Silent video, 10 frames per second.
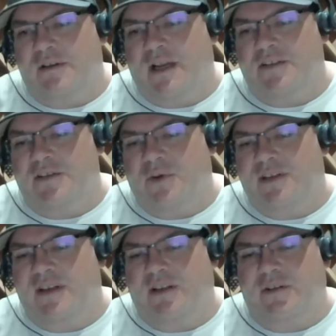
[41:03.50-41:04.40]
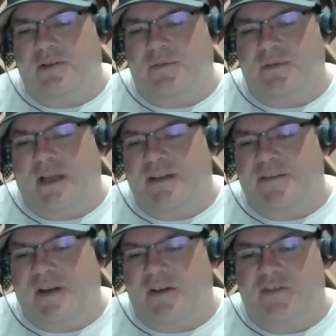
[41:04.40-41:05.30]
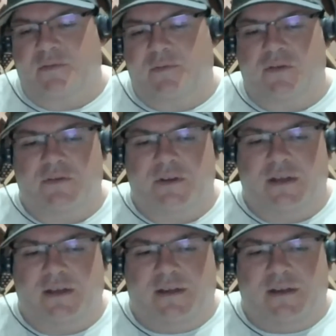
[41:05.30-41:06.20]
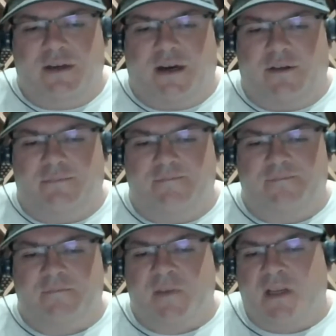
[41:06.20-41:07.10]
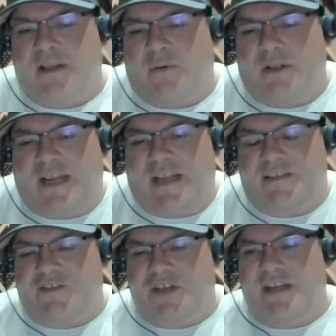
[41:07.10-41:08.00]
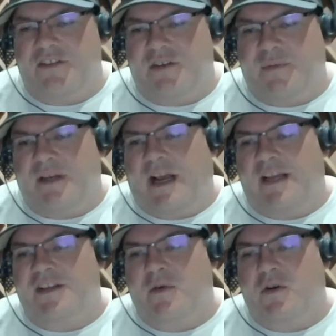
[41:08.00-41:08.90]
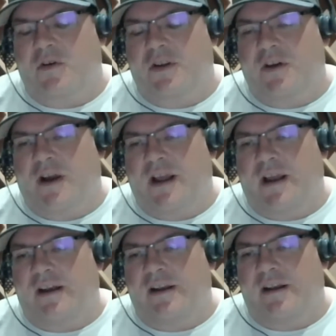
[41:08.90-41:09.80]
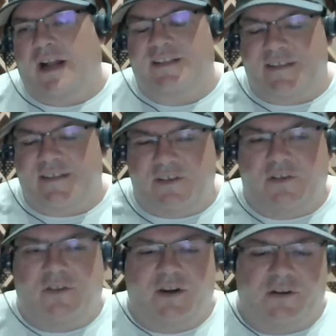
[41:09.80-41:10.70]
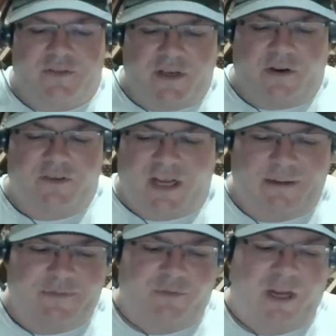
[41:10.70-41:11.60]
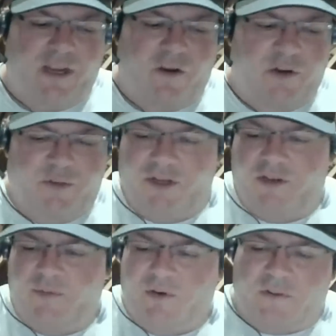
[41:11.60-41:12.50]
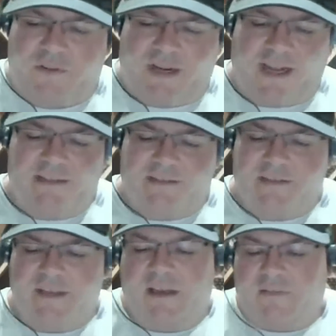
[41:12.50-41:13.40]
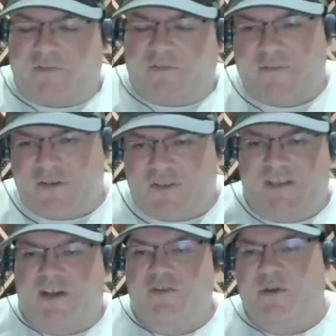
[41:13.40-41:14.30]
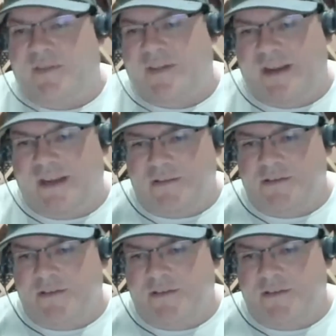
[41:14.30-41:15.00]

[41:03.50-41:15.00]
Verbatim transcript: as a retailer and as a customer. Um, that really hasn't changed. I mean, I smoke. You know, I I still there. There are times when I go into a humidor that has five or six hundred things